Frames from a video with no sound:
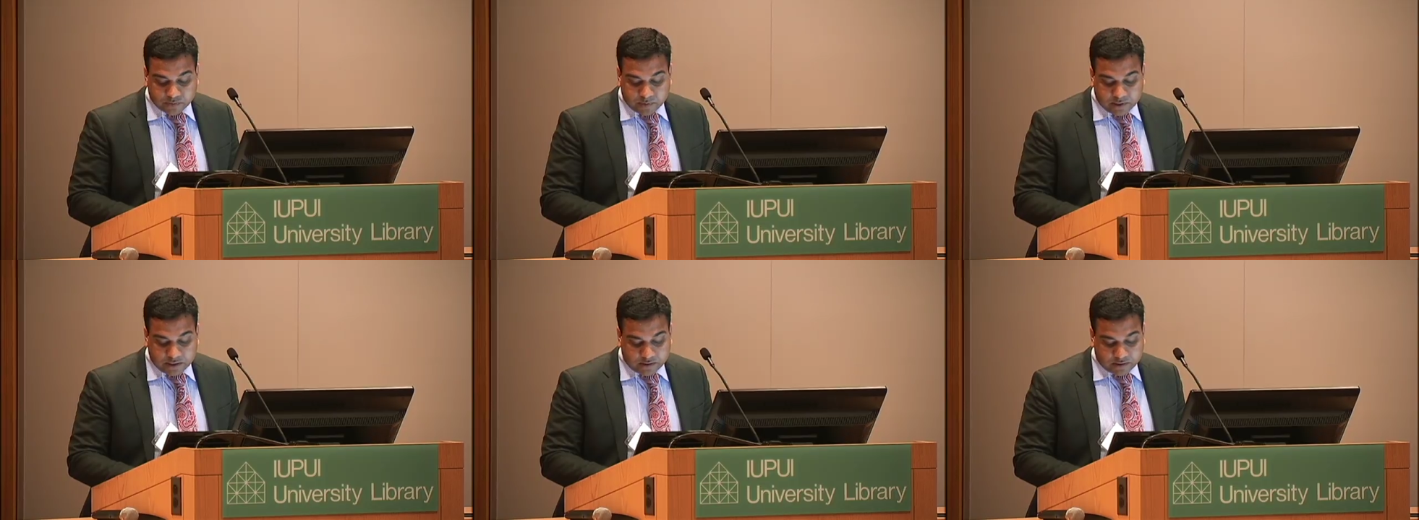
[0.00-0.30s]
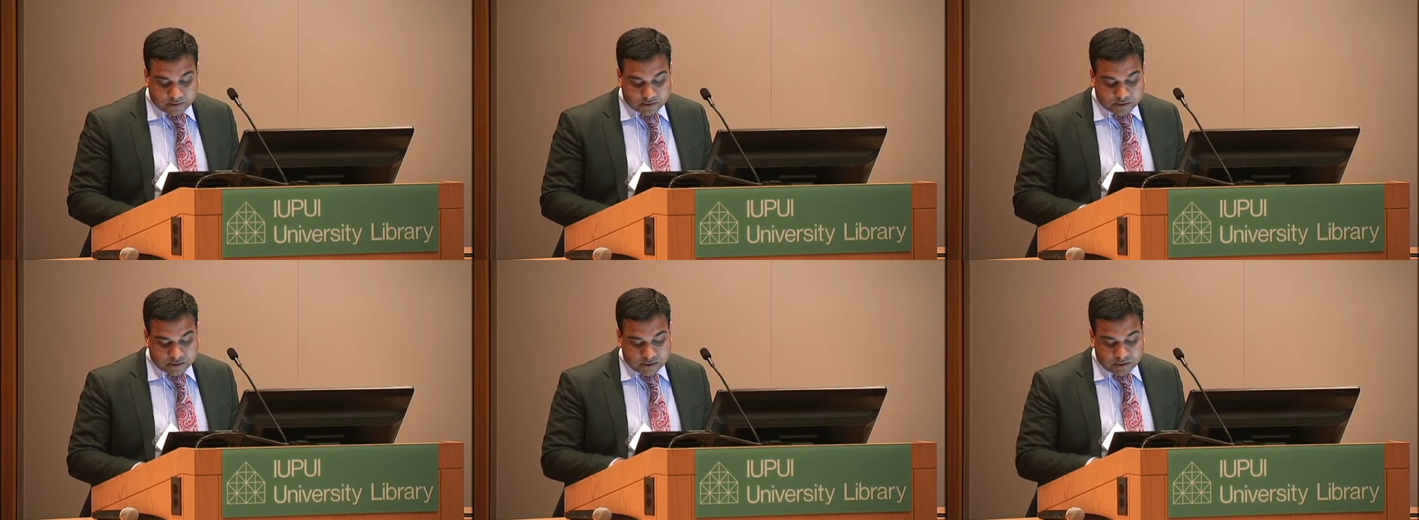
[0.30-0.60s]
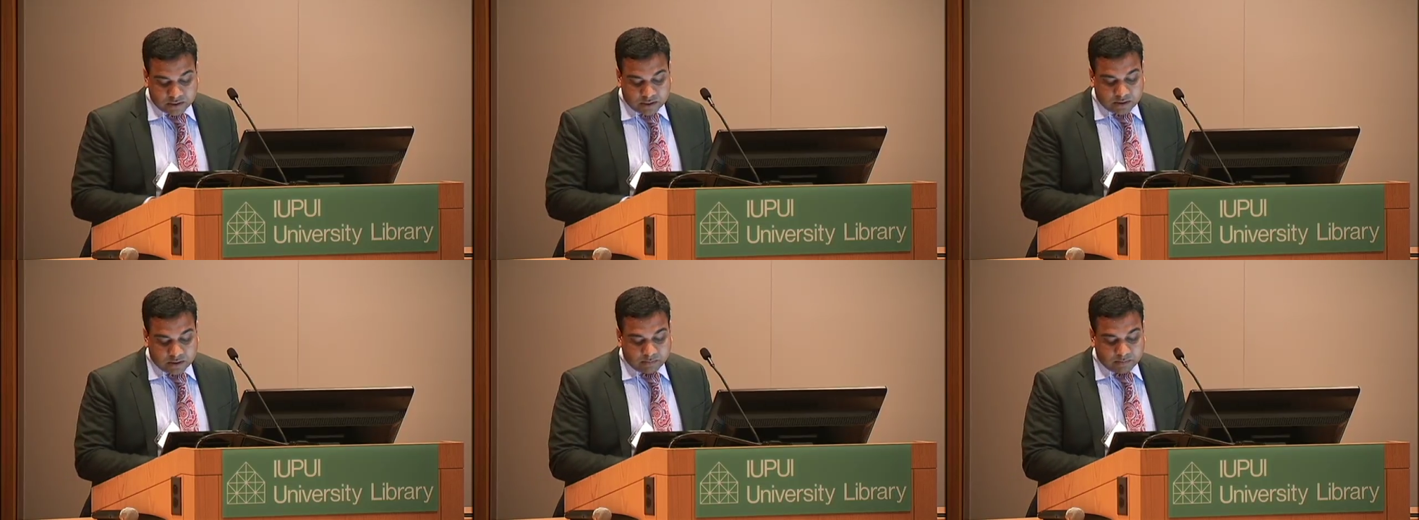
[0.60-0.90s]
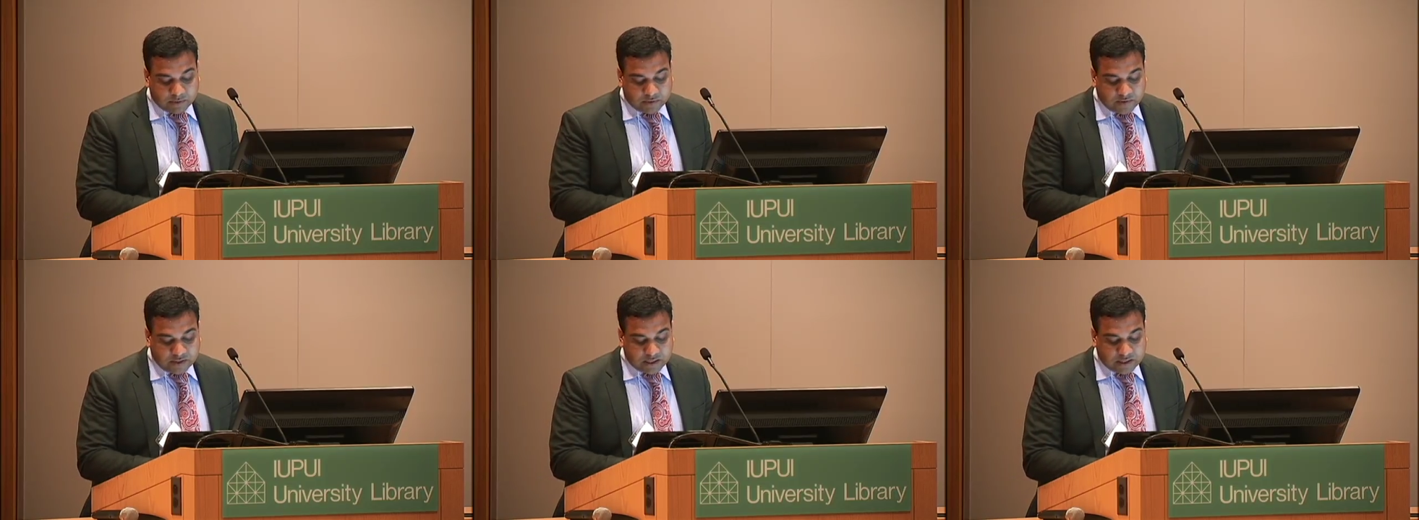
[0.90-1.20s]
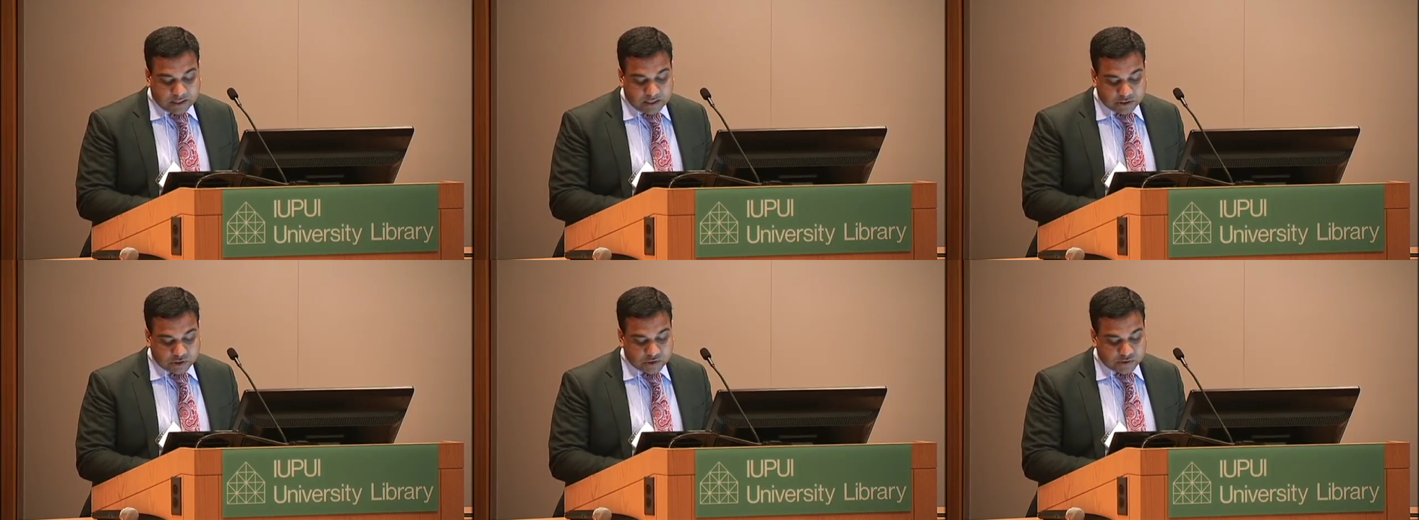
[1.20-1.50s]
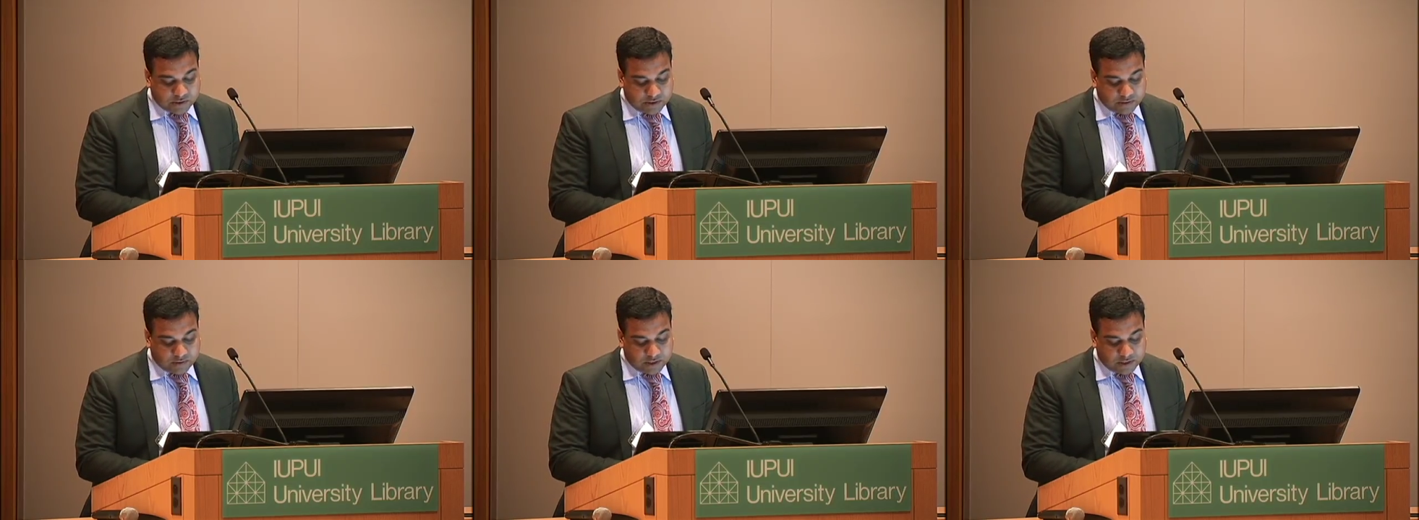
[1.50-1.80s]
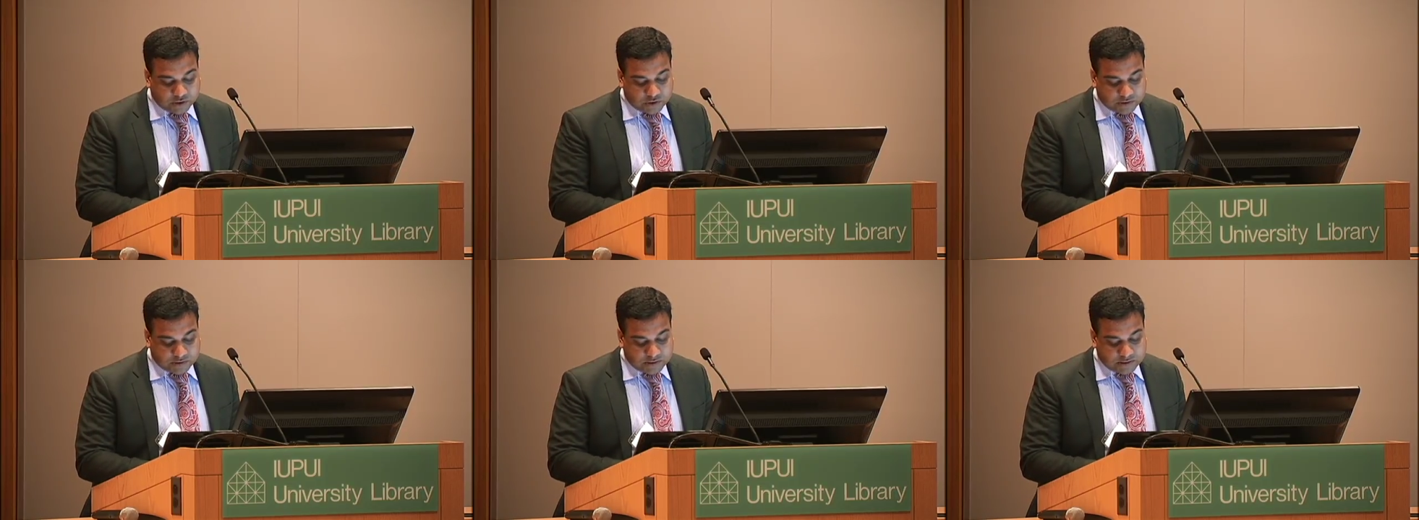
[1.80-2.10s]
builders between cultures and
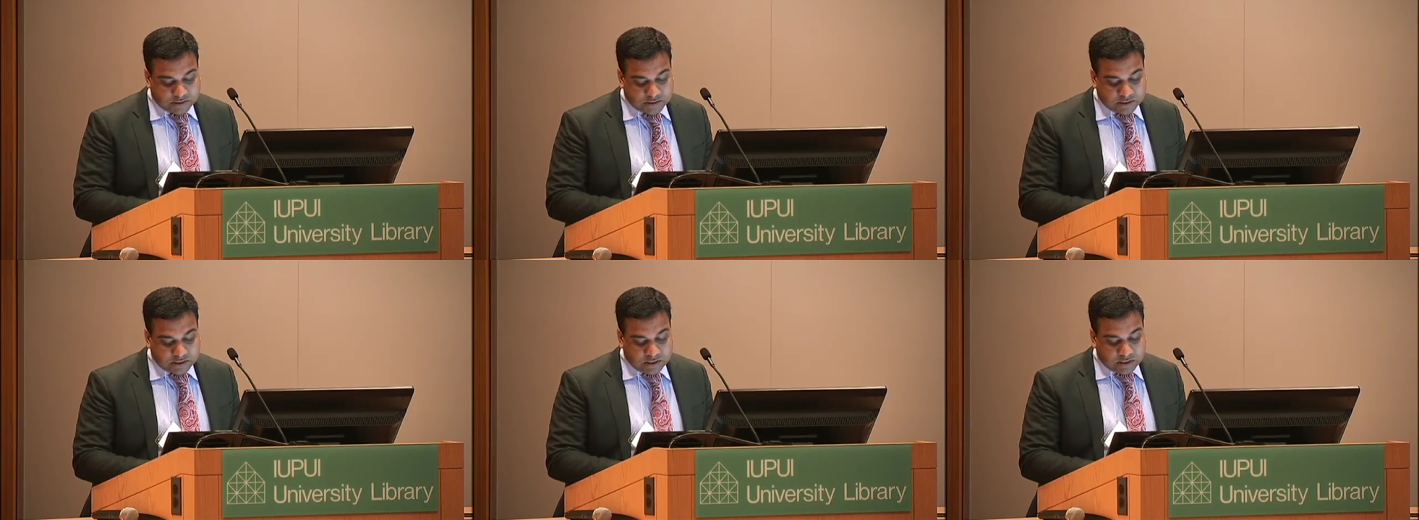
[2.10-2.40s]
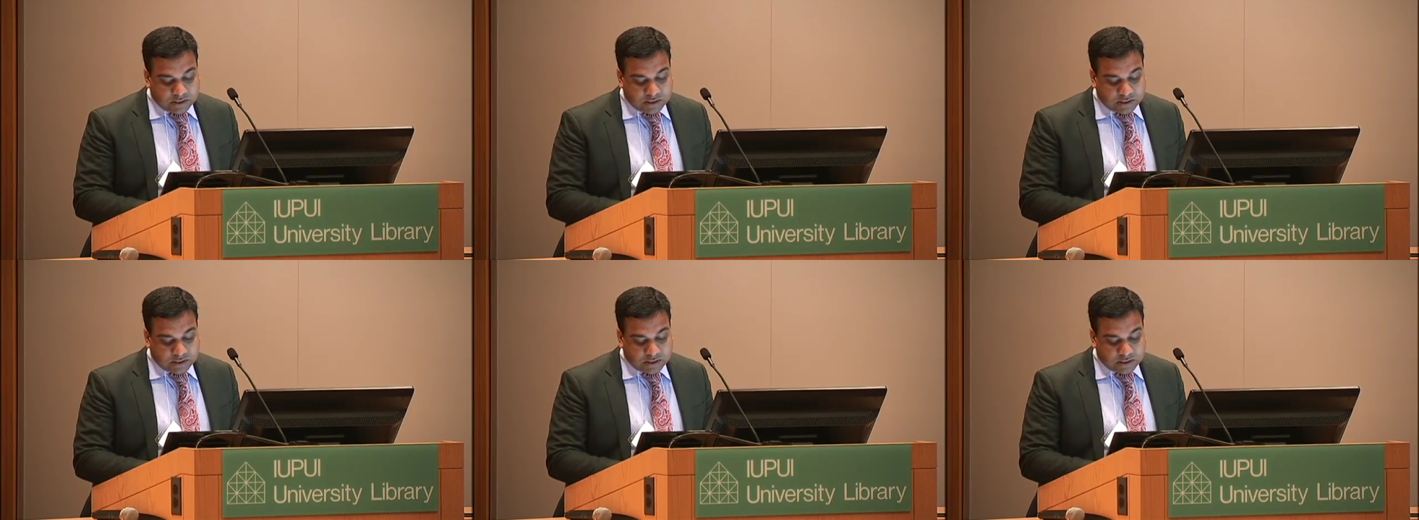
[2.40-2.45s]
religions.